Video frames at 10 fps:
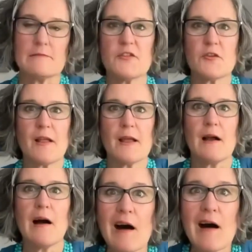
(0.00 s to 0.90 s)
if they're like
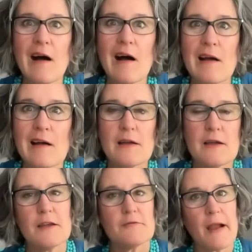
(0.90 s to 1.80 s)
huh
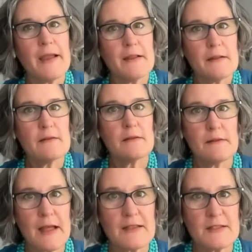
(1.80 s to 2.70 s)
right
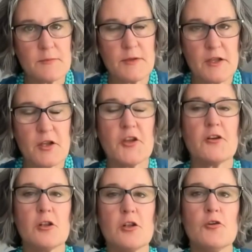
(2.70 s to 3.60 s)
that's a big
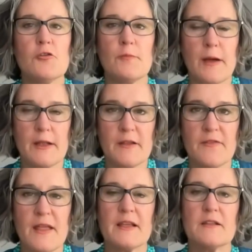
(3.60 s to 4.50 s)
clue but if
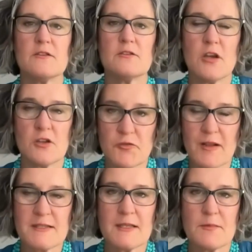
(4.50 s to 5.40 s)
they can
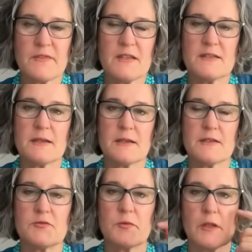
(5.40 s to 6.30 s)
address some of these things
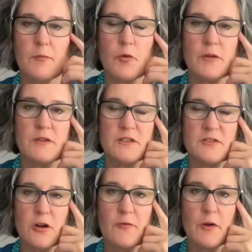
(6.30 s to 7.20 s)
it's really important to
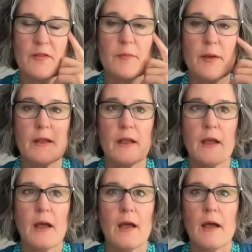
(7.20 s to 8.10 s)
start with but
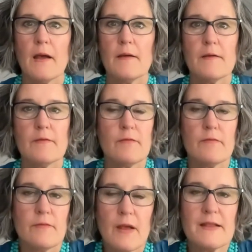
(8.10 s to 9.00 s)

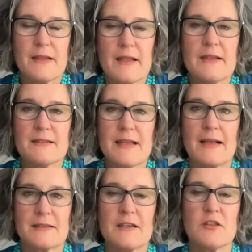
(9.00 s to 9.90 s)
it, it is
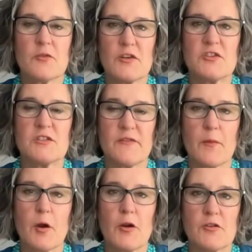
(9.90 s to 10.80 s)
asking the questions of our
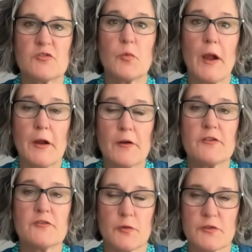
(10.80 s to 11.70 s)
partners where are you
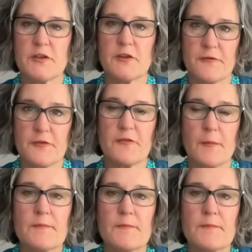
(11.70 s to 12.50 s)
sourcing your food from